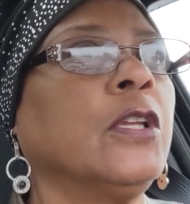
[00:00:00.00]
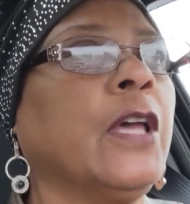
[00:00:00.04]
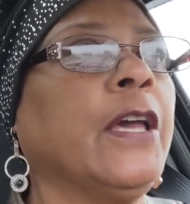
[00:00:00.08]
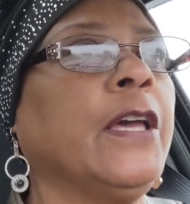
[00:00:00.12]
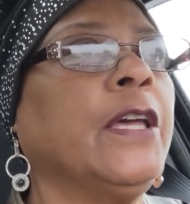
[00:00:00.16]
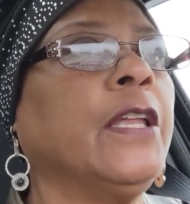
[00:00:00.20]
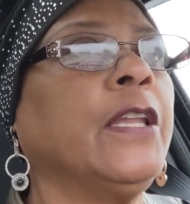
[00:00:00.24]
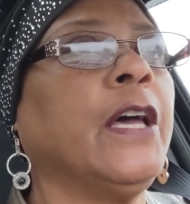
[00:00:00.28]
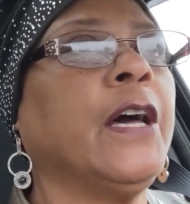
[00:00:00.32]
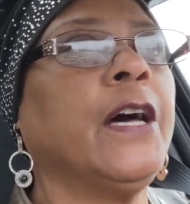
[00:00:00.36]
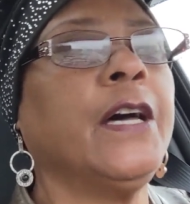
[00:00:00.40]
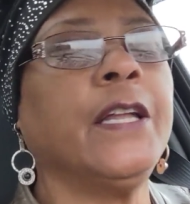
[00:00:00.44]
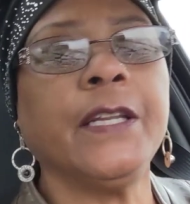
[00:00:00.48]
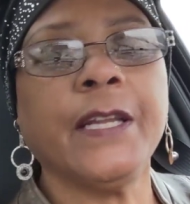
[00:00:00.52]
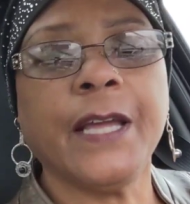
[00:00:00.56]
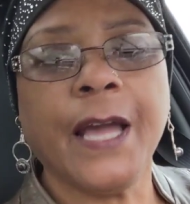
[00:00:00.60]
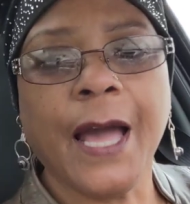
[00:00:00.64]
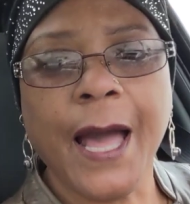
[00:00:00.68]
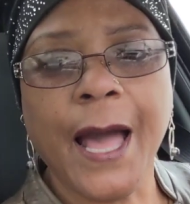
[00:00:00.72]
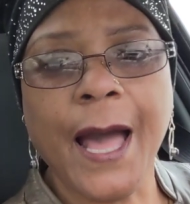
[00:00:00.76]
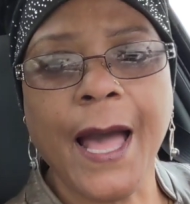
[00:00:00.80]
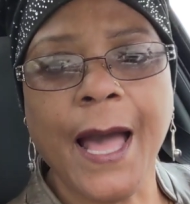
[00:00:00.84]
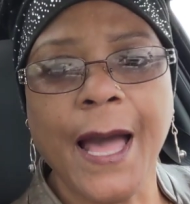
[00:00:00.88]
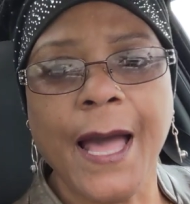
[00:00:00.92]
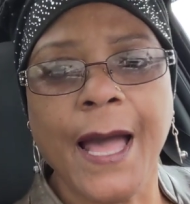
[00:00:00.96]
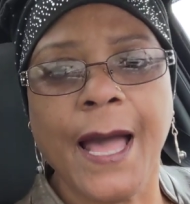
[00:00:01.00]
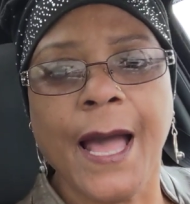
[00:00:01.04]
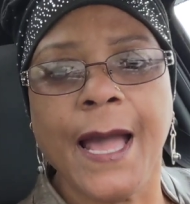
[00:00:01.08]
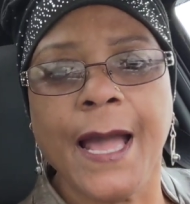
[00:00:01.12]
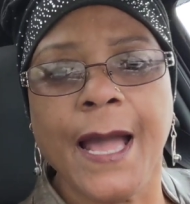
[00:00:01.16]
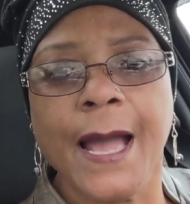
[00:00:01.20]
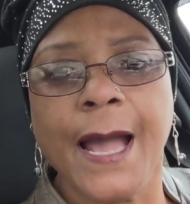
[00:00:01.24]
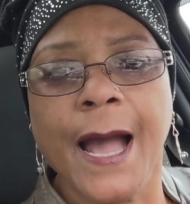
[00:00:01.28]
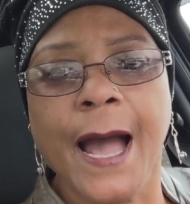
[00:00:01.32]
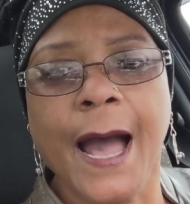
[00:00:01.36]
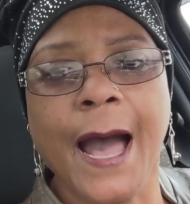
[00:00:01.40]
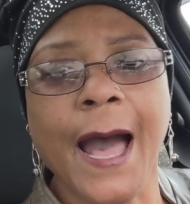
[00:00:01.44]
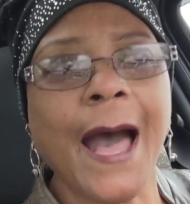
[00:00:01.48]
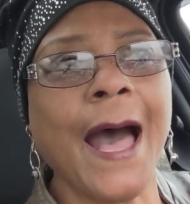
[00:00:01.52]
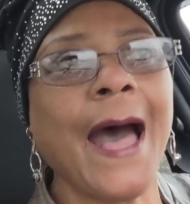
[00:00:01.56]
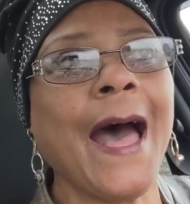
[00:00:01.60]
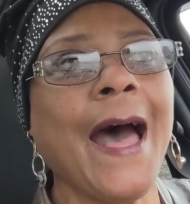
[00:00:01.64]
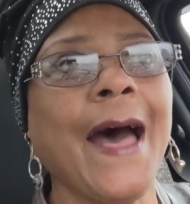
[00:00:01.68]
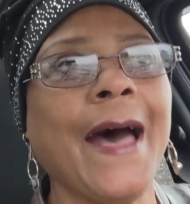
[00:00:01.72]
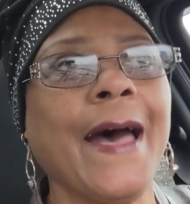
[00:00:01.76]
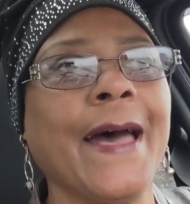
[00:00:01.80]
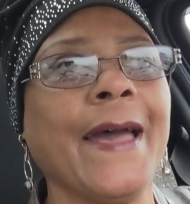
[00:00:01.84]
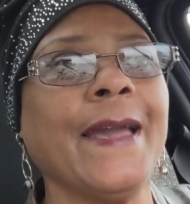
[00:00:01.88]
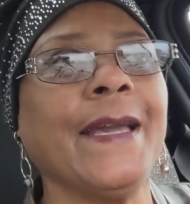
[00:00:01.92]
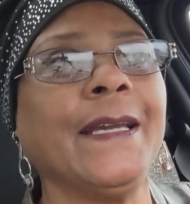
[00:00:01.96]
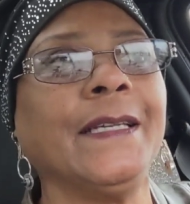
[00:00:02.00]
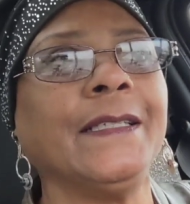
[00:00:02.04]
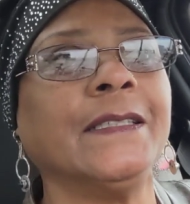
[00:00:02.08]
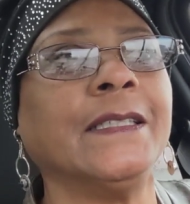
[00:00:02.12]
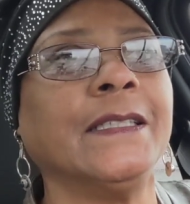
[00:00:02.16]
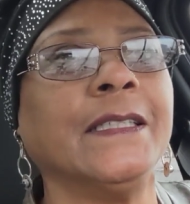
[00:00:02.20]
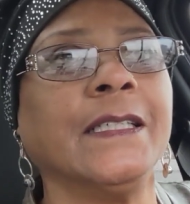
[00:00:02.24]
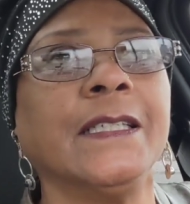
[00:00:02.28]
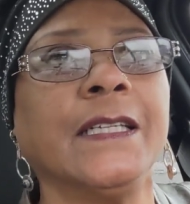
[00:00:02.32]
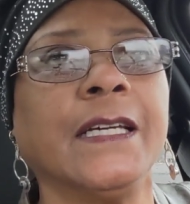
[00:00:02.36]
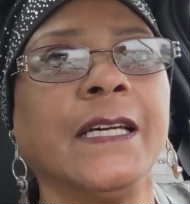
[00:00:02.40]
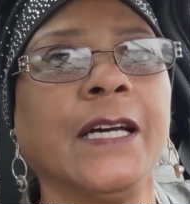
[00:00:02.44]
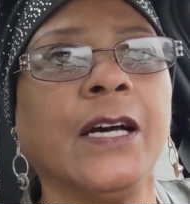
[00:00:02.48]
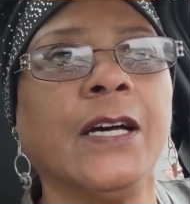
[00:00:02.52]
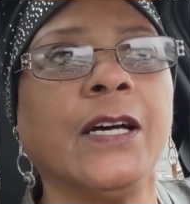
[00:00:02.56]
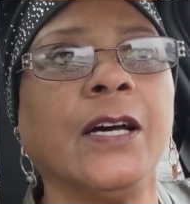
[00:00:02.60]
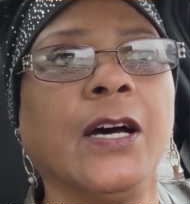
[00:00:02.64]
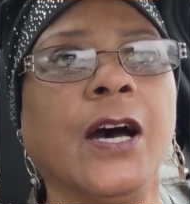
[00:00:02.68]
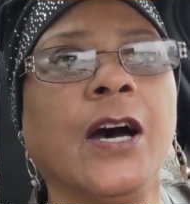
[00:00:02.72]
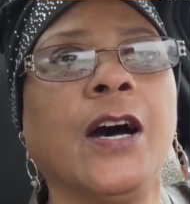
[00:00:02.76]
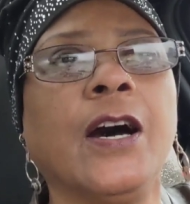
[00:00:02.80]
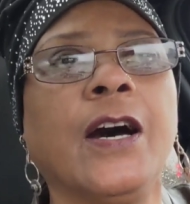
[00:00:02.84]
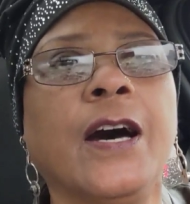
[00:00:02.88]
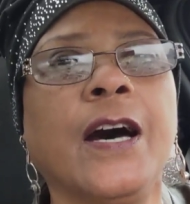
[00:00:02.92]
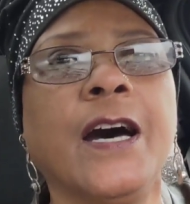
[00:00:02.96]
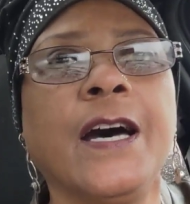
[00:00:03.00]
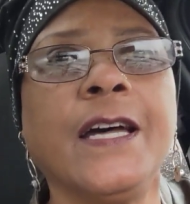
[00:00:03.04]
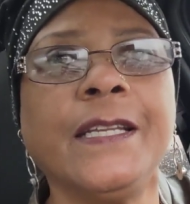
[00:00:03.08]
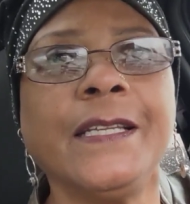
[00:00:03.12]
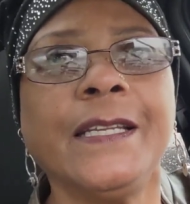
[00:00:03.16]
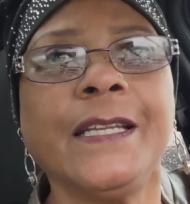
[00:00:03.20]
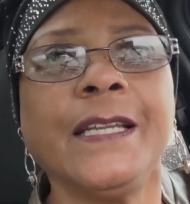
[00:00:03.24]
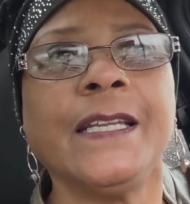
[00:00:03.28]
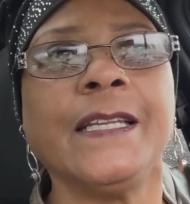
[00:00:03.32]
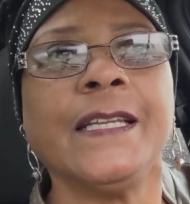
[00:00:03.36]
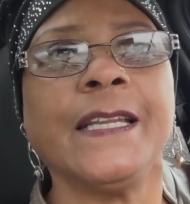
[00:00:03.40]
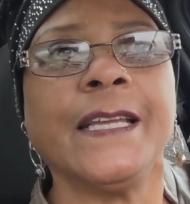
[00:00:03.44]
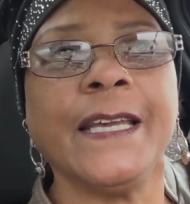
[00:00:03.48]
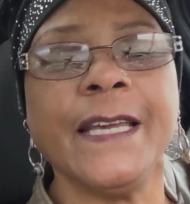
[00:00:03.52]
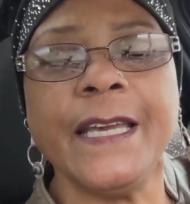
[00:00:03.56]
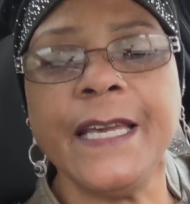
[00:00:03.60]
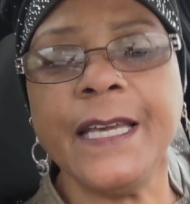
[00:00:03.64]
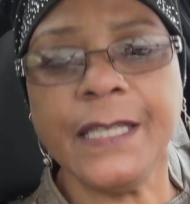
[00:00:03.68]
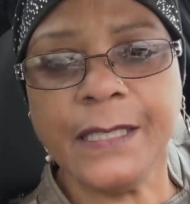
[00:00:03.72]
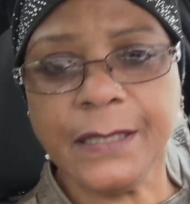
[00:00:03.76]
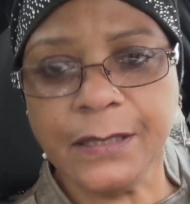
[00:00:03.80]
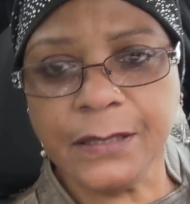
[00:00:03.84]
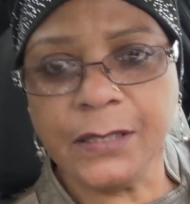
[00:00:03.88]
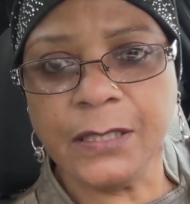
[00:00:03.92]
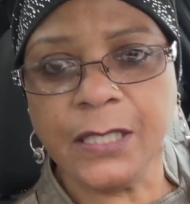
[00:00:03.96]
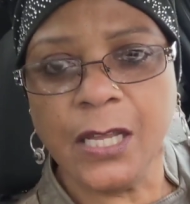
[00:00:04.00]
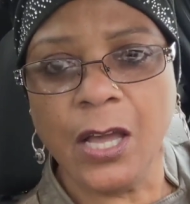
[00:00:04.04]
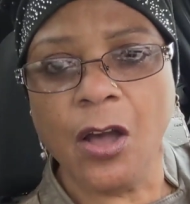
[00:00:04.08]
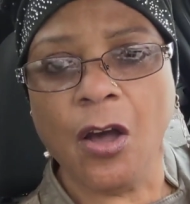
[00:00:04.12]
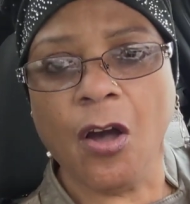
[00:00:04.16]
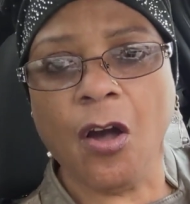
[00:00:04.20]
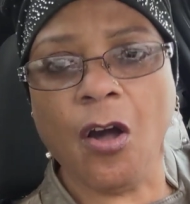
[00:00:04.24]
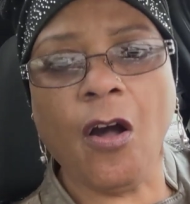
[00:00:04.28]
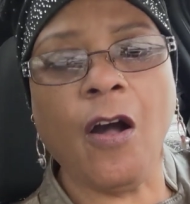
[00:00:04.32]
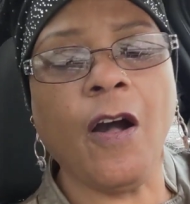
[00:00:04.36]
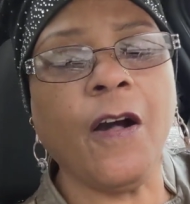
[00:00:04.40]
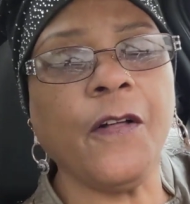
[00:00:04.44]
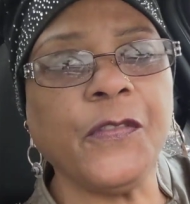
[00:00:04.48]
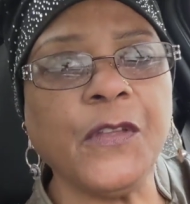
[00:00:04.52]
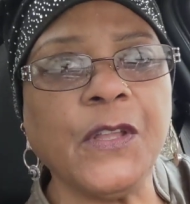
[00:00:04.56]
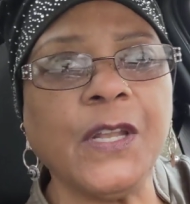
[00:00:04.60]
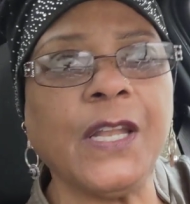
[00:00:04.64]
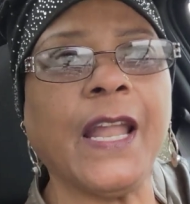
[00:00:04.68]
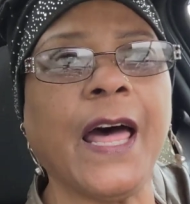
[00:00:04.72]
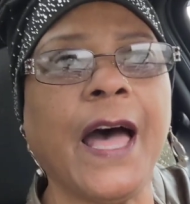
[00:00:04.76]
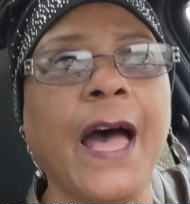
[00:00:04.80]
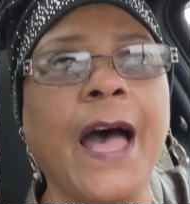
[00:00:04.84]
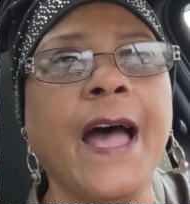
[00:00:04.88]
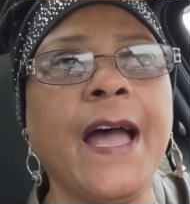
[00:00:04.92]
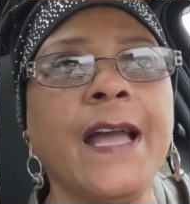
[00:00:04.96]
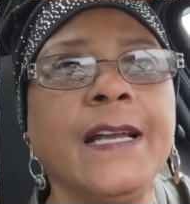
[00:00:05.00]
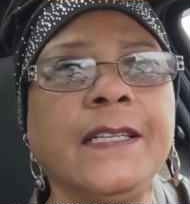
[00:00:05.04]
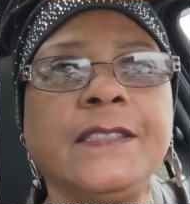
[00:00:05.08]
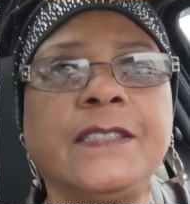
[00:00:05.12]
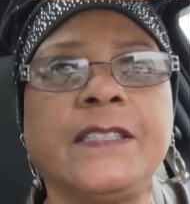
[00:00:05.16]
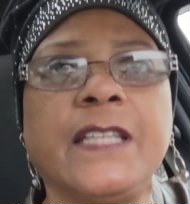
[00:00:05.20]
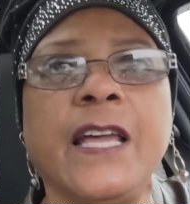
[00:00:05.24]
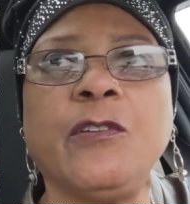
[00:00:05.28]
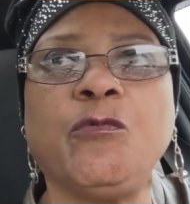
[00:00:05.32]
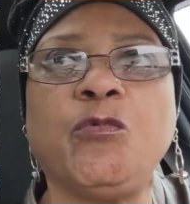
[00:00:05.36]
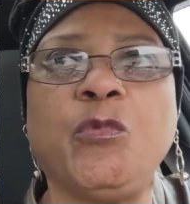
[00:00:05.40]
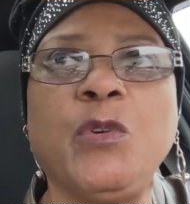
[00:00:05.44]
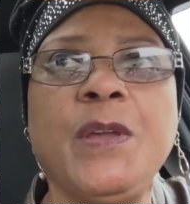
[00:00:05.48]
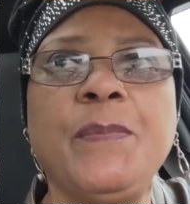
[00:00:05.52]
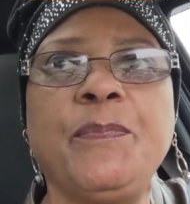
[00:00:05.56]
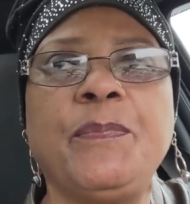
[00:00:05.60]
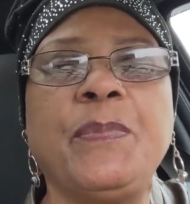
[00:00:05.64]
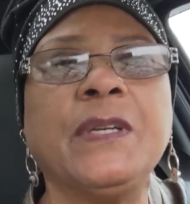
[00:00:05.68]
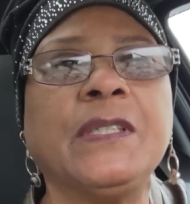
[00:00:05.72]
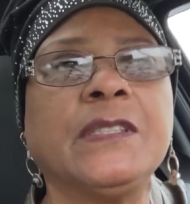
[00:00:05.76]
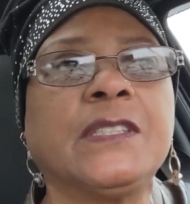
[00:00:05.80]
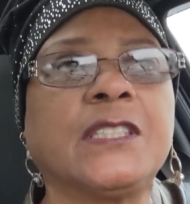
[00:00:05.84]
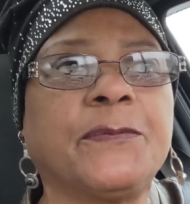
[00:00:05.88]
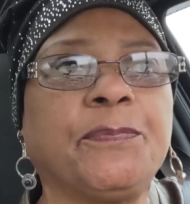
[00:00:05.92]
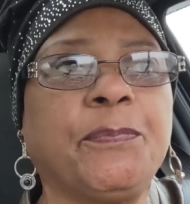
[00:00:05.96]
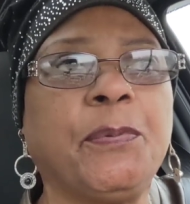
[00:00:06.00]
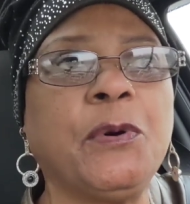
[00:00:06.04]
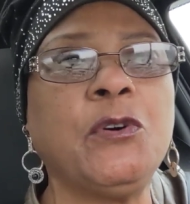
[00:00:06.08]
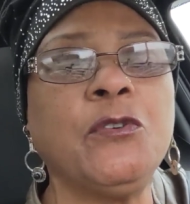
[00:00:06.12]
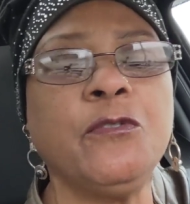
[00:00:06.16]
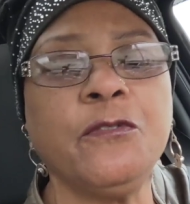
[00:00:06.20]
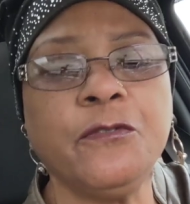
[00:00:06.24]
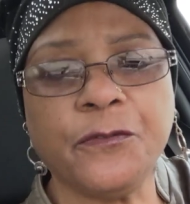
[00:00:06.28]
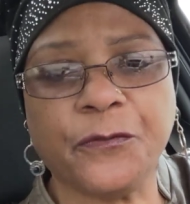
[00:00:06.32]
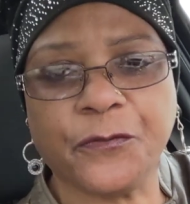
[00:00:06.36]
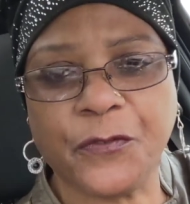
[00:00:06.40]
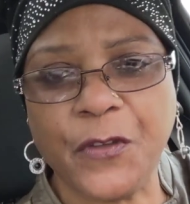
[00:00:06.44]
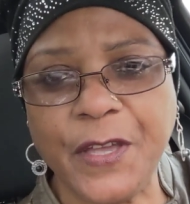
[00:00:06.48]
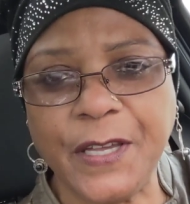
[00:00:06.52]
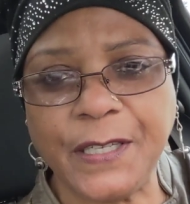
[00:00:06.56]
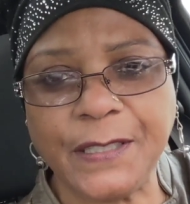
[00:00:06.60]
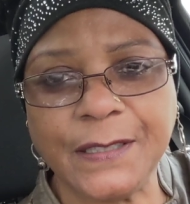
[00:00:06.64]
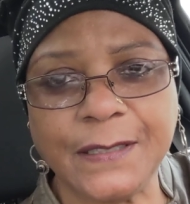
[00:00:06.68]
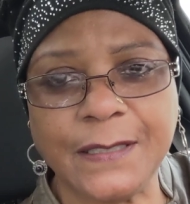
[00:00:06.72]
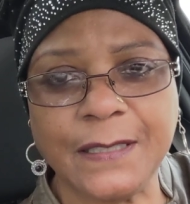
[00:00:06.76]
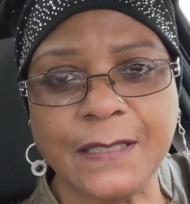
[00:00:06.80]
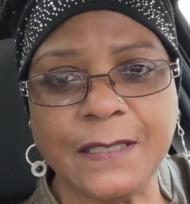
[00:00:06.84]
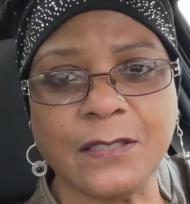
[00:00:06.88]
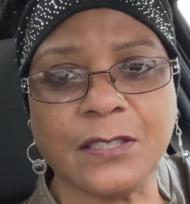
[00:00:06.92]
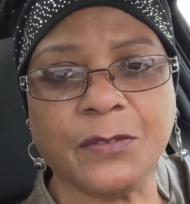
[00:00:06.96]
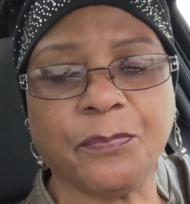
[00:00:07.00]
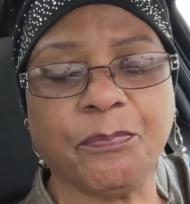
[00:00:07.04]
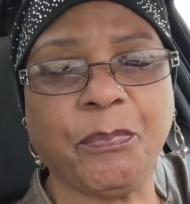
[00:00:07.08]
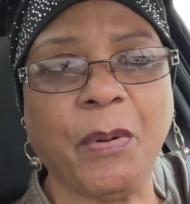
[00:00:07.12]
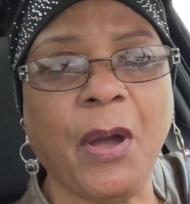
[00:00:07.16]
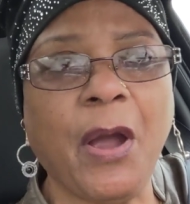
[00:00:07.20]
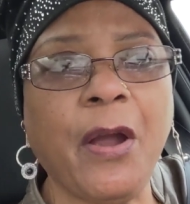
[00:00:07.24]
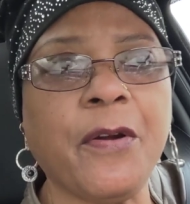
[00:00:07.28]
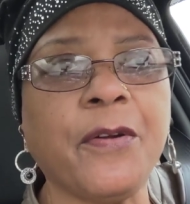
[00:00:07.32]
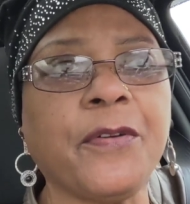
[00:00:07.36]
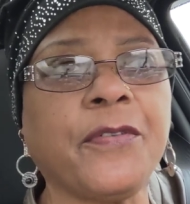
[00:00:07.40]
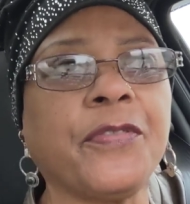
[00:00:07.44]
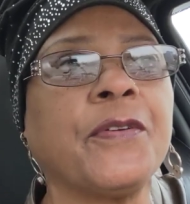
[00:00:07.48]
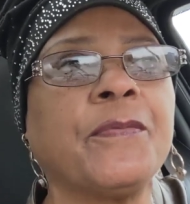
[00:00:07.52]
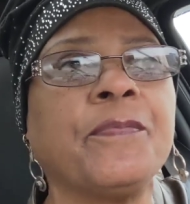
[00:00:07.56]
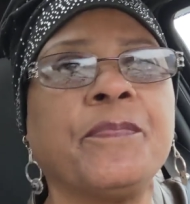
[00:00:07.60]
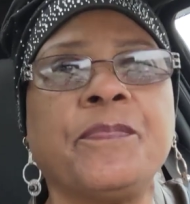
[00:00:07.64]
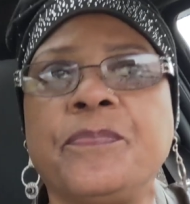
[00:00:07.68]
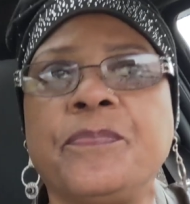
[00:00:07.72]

and unhide uh, unhidden all the lies that we've been spoon fed since birth,